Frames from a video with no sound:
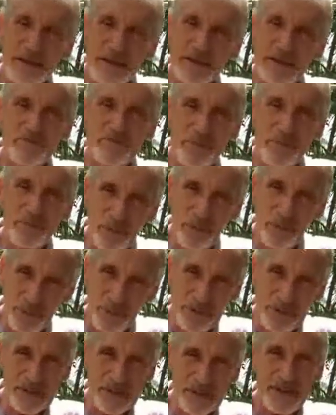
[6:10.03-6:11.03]
this
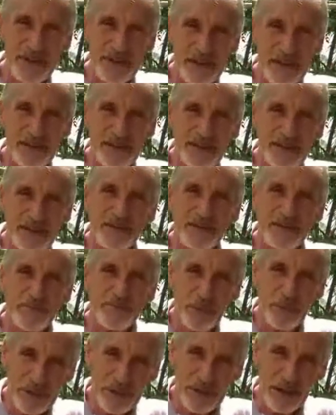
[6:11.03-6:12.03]
port is
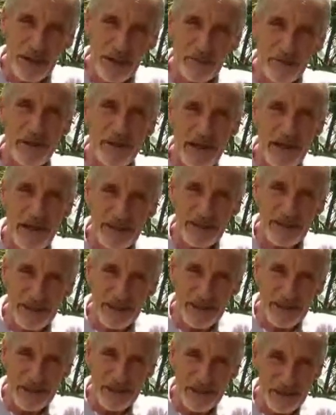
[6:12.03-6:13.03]
put up
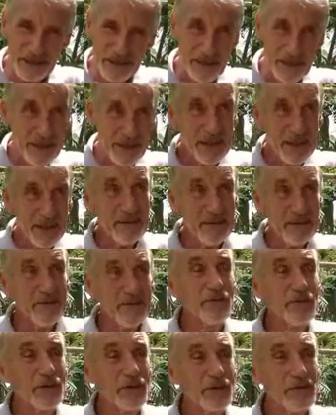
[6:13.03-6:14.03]
as it is.
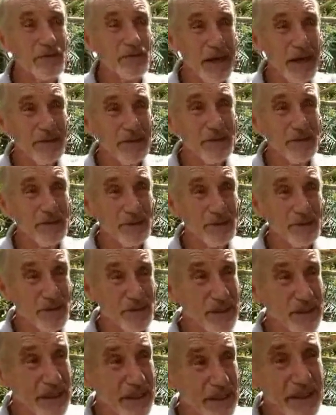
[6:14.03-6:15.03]
If you look around,
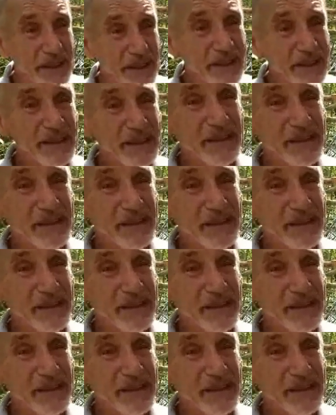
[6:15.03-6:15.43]
you'll see